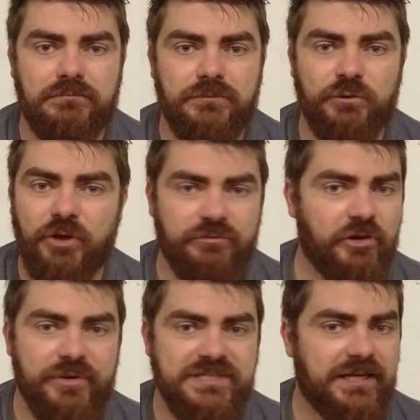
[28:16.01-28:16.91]
You don't
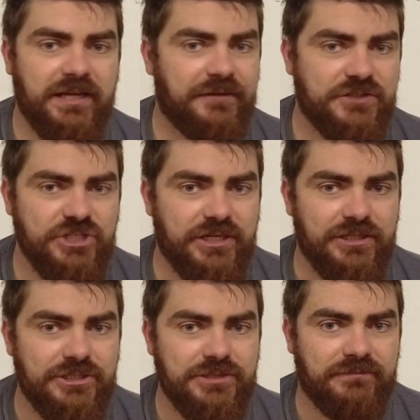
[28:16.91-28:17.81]
notice any other
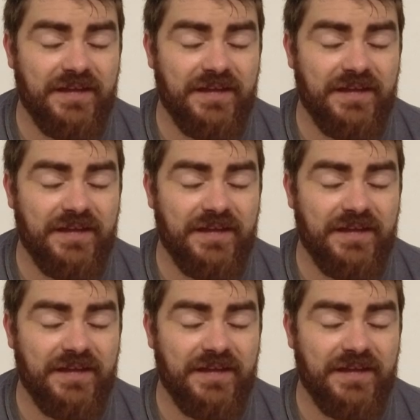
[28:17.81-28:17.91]
change.